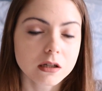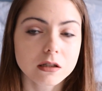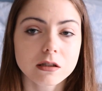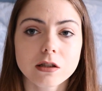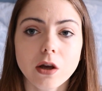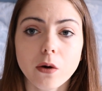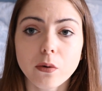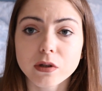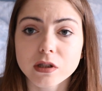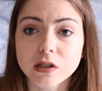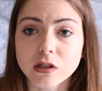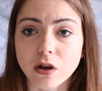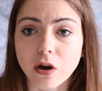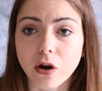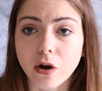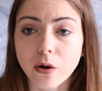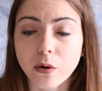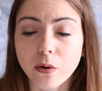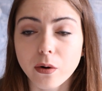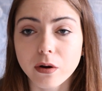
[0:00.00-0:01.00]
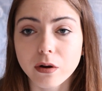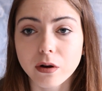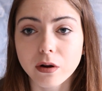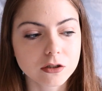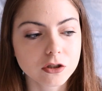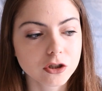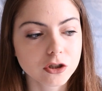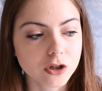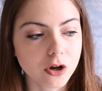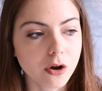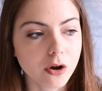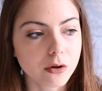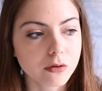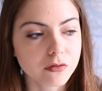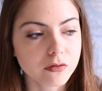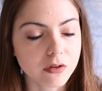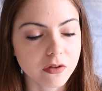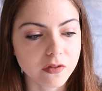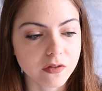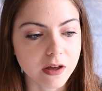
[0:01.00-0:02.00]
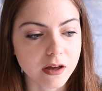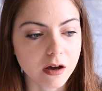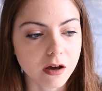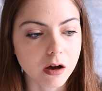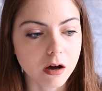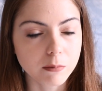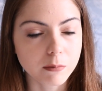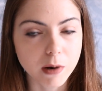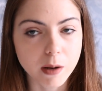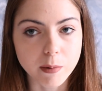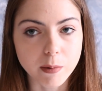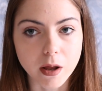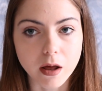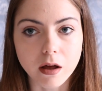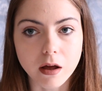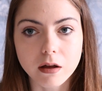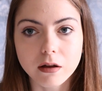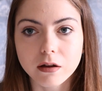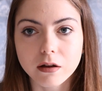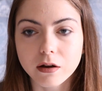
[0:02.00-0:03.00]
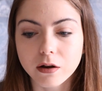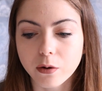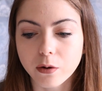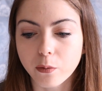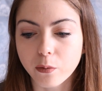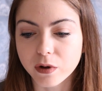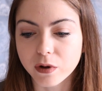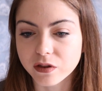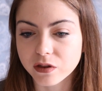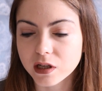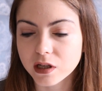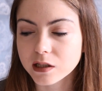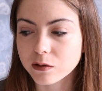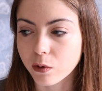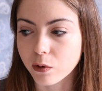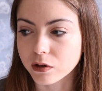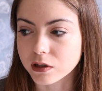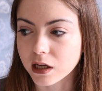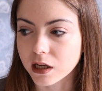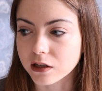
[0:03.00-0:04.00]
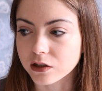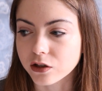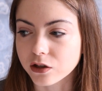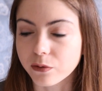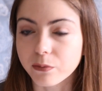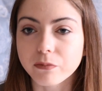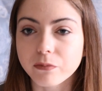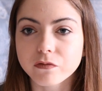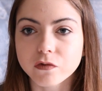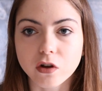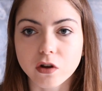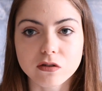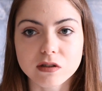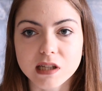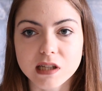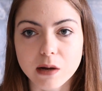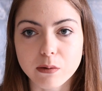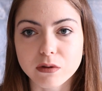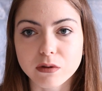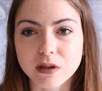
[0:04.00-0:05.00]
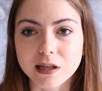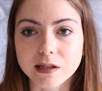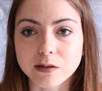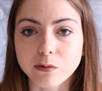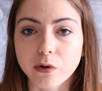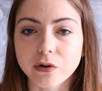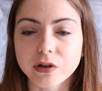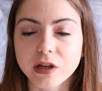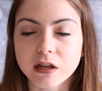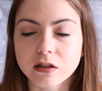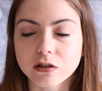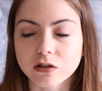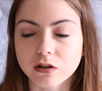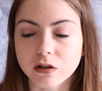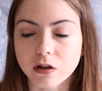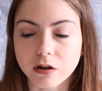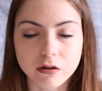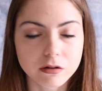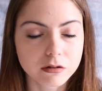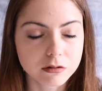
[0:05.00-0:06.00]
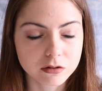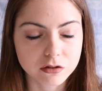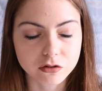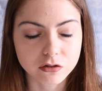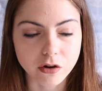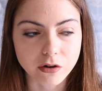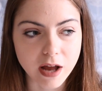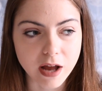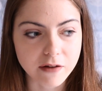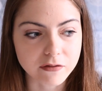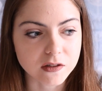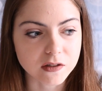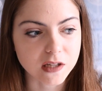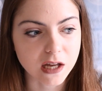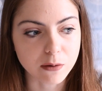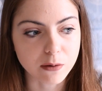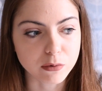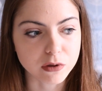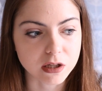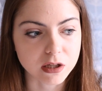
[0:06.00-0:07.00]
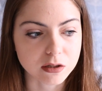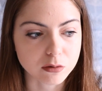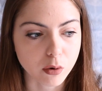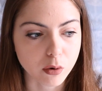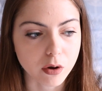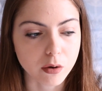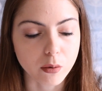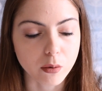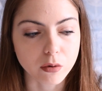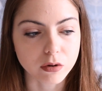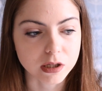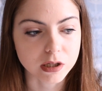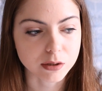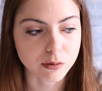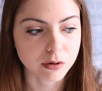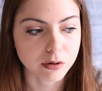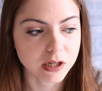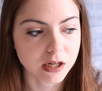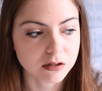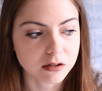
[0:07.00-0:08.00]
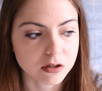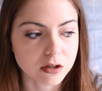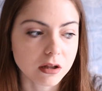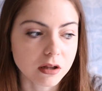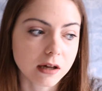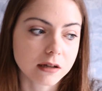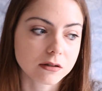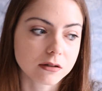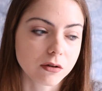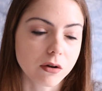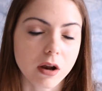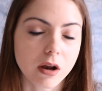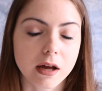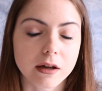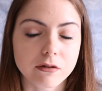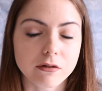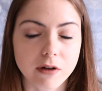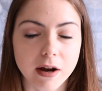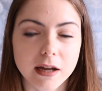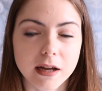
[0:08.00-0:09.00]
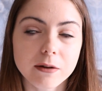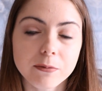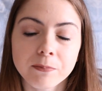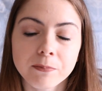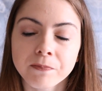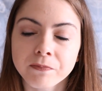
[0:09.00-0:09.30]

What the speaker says: and so shown that they are blah blah with this quotation. Don't say with this quotation though. Don't ever say with this quote or this quotation. That's not like great.